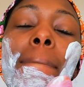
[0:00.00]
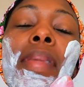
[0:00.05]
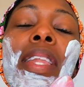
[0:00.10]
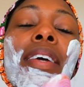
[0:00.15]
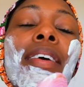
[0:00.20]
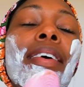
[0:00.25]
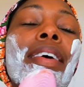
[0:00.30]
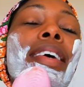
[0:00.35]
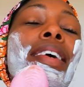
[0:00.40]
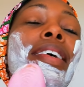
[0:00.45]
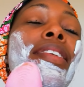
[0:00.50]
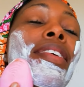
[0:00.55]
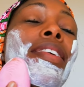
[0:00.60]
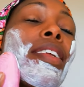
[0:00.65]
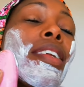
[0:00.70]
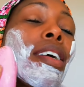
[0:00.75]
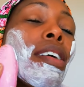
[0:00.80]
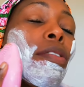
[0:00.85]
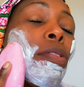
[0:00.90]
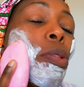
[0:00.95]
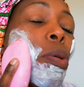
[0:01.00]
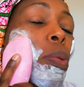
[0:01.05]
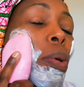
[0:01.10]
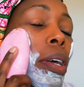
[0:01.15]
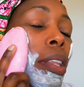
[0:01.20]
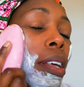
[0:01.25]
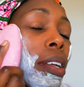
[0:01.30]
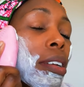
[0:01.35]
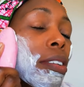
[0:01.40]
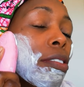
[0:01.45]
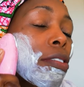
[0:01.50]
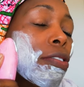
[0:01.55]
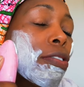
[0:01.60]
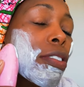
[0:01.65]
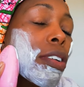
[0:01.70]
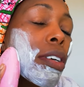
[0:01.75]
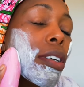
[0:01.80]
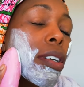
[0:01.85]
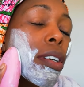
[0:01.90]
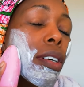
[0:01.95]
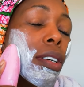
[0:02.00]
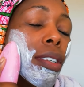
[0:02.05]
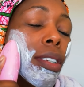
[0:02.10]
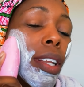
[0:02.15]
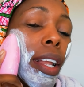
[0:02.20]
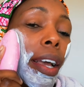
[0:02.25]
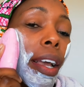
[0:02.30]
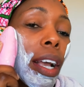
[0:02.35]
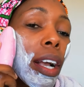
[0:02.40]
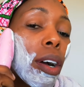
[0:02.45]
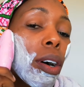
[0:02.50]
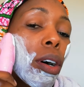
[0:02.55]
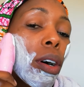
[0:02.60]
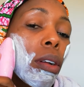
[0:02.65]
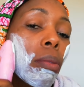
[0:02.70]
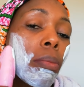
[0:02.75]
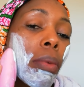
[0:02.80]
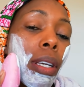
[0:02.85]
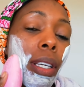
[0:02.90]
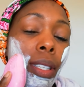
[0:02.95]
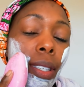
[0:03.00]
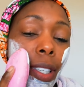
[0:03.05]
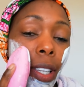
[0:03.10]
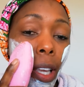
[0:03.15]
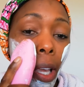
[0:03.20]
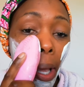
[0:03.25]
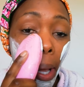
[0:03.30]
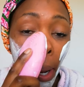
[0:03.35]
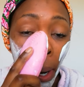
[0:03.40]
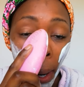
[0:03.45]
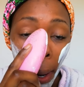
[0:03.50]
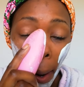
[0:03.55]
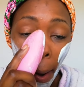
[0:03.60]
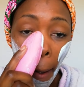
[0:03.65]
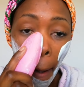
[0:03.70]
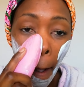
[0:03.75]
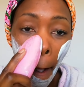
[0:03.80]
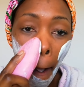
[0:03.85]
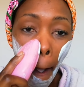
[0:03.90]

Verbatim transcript: And guys, I love the way that it feels like on my skin.